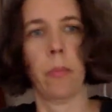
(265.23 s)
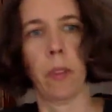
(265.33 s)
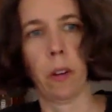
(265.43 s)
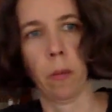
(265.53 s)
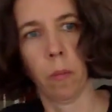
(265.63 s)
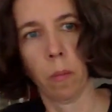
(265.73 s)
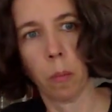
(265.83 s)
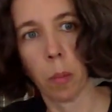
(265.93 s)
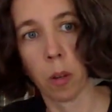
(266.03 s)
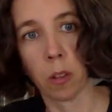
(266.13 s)
There,
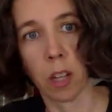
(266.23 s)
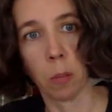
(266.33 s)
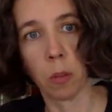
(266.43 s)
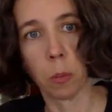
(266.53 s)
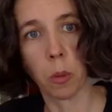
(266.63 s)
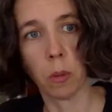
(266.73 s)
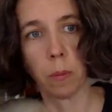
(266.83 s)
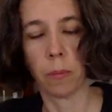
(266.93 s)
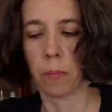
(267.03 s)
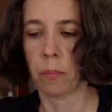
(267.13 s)
about a tablespoon.
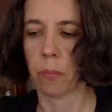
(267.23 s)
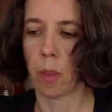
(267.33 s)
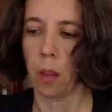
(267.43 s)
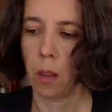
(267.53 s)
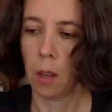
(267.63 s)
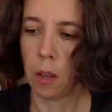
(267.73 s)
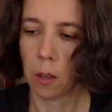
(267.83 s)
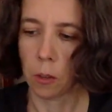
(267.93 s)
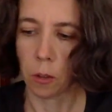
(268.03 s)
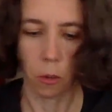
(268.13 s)

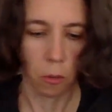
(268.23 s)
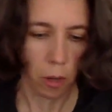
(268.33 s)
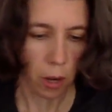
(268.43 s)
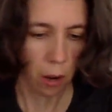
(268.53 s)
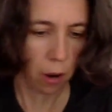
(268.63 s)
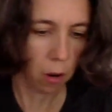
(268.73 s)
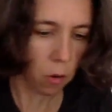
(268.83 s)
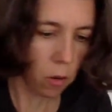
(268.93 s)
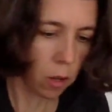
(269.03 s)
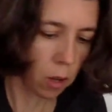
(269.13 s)
So
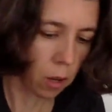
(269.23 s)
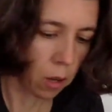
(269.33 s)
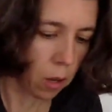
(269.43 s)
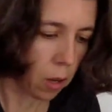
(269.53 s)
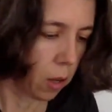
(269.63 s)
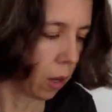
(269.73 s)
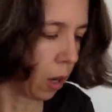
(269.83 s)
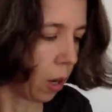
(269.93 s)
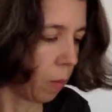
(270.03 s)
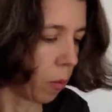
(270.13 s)
now
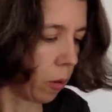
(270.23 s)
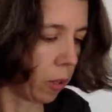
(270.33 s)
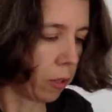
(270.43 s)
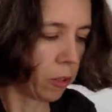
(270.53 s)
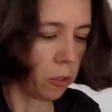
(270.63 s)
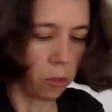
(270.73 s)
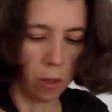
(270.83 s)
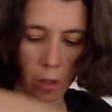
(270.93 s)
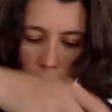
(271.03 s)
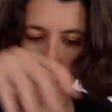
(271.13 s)
I'm going to
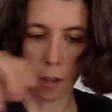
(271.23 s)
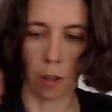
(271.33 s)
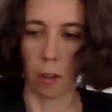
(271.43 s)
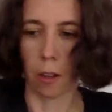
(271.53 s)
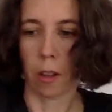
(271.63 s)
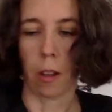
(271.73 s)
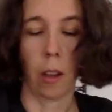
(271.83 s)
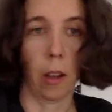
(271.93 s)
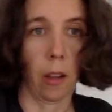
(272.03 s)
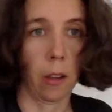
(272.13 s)

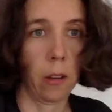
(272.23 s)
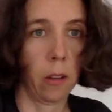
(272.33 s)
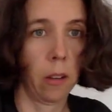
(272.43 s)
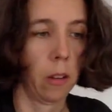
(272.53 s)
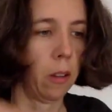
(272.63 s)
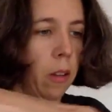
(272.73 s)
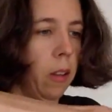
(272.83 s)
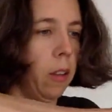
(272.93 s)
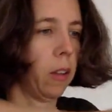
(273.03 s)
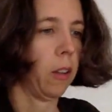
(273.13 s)
add
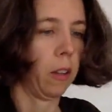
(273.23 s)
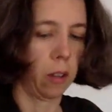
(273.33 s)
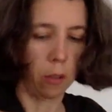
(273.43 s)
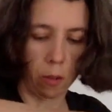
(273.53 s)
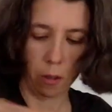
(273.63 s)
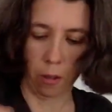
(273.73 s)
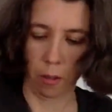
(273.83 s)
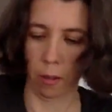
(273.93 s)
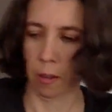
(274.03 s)
another